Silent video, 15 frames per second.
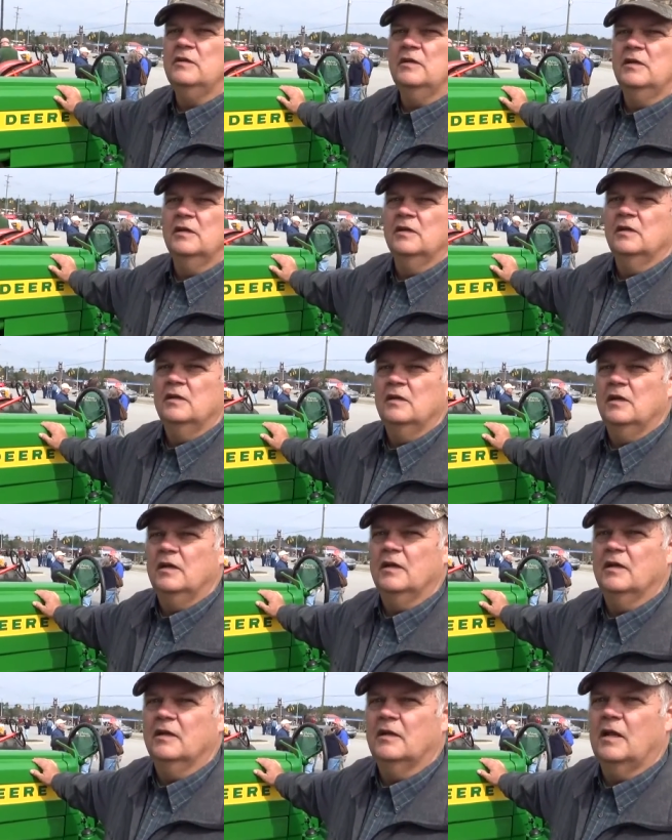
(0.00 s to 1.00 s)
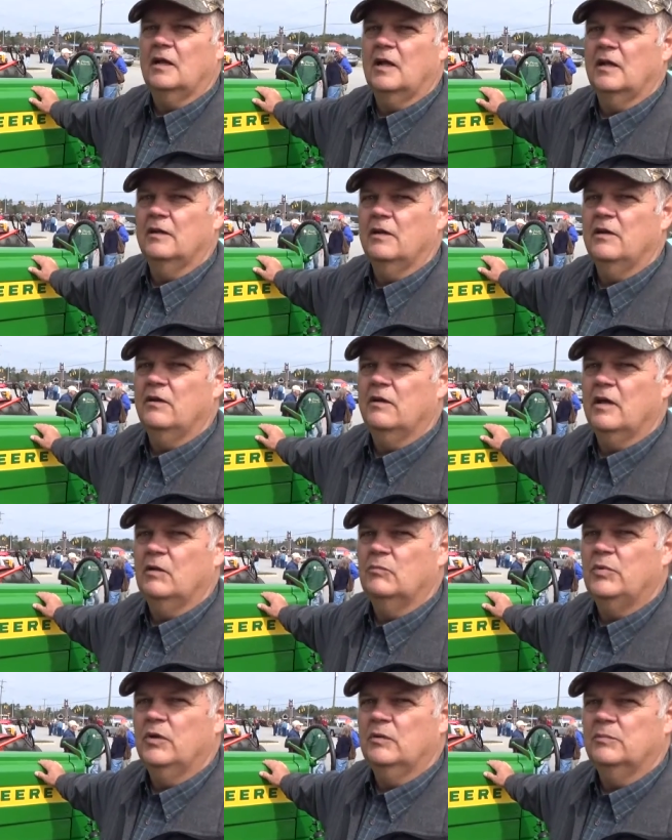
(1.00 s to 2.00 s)
and I like to hear
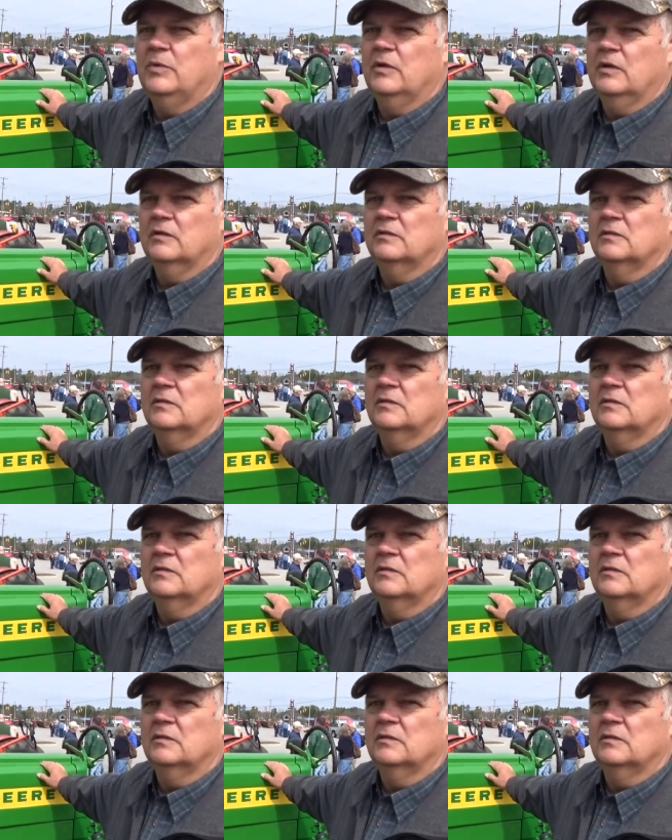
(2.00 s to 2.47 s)
that put-put